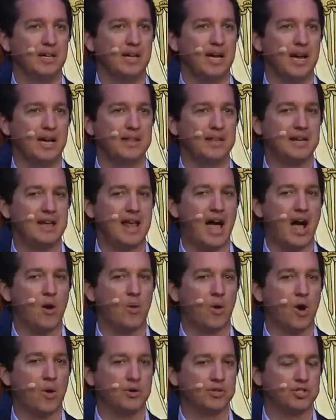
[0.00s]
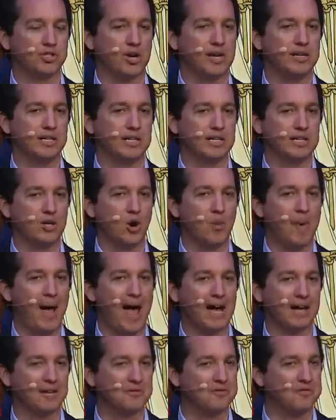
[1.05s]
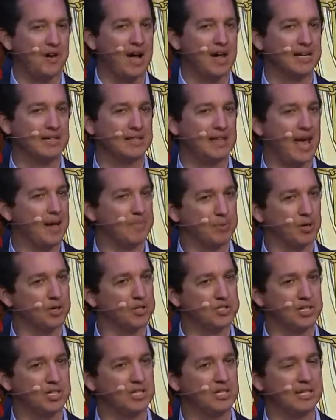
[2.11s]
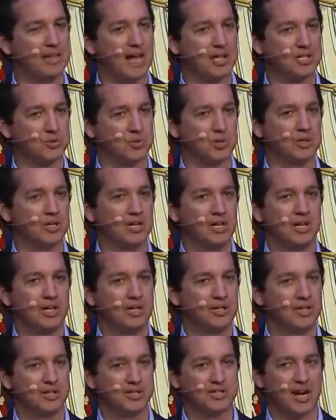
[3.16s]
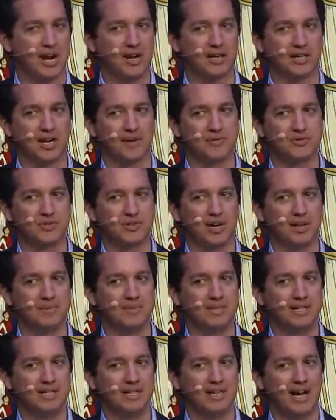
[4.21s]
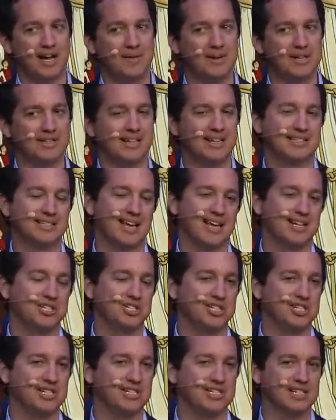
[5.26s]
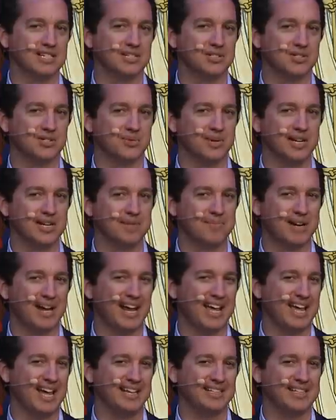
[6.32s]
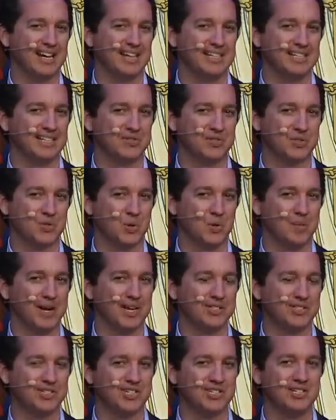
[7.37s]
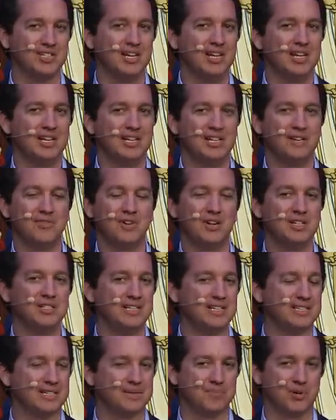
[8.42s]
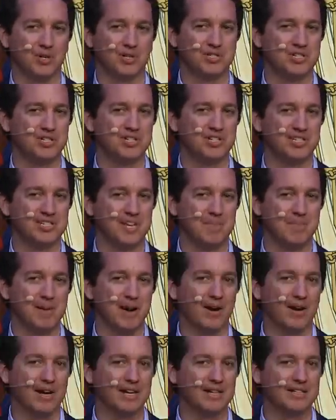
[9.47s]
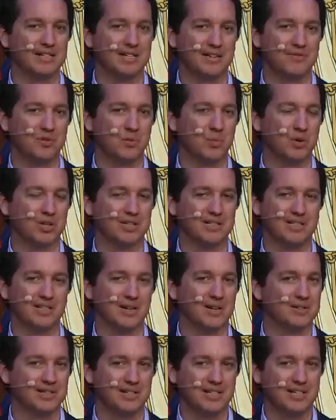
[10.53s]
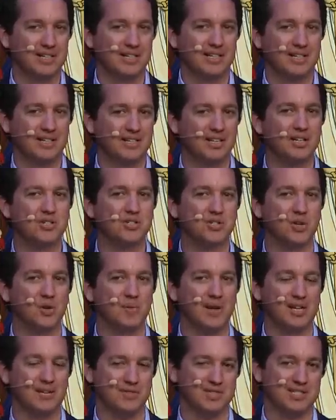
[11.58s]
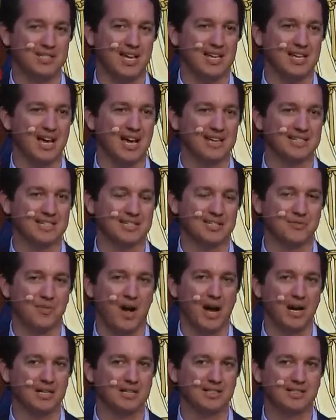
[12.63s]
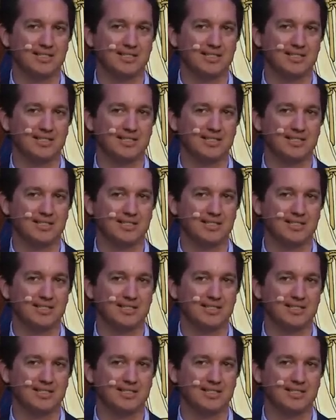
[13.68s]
and then now we're always trying to go back and find that person and that's where the desire comes from i mean that's kind of cheesy and sweet but i hate the idea of soulmates just if they're a decent person just get married if it work you know they're your soulmate if you say yes it's fine